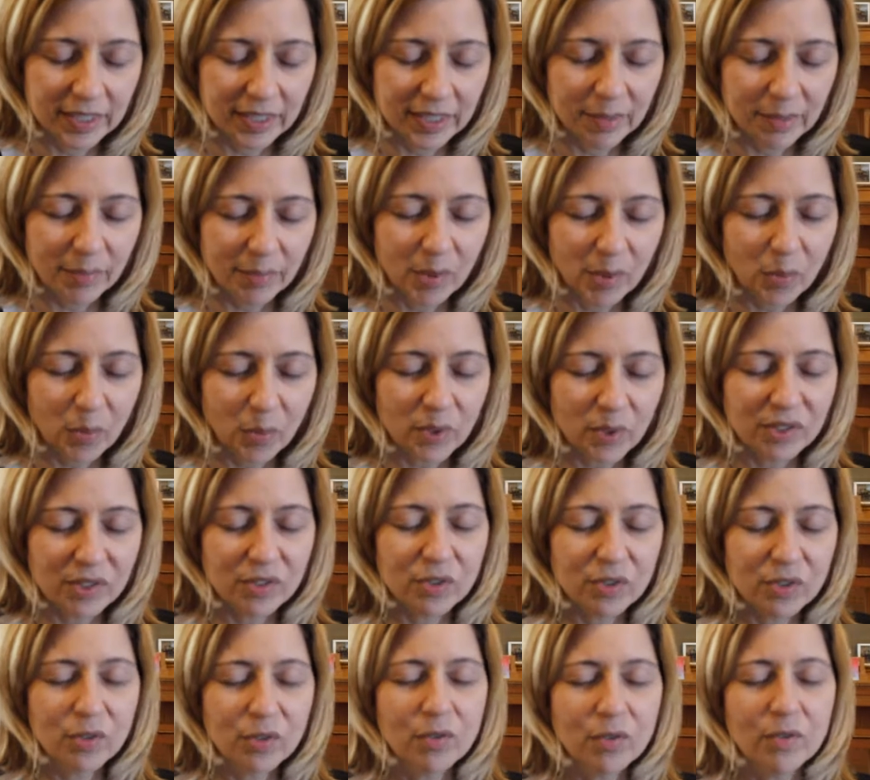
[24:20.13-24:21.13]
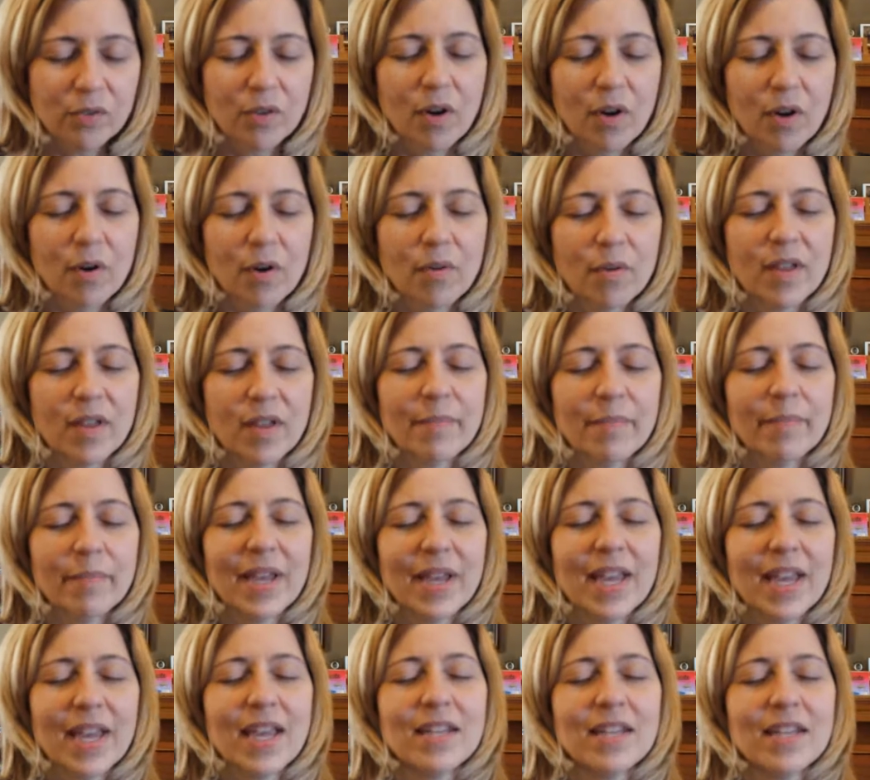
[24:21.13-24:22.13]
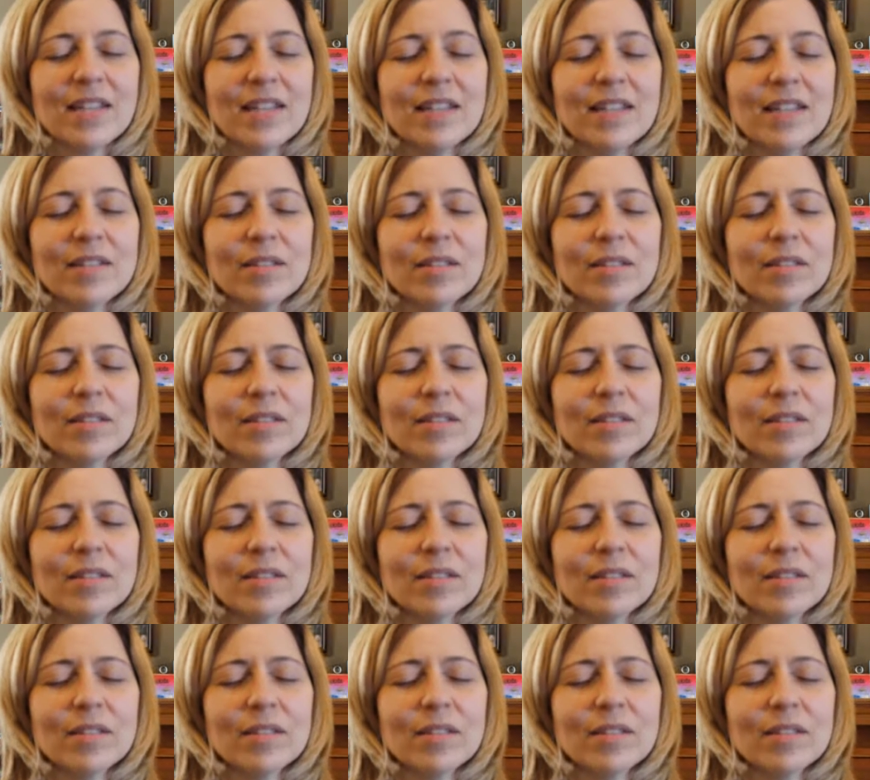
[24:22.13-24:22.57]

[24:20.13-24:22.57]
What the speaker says: But we do know that Penny is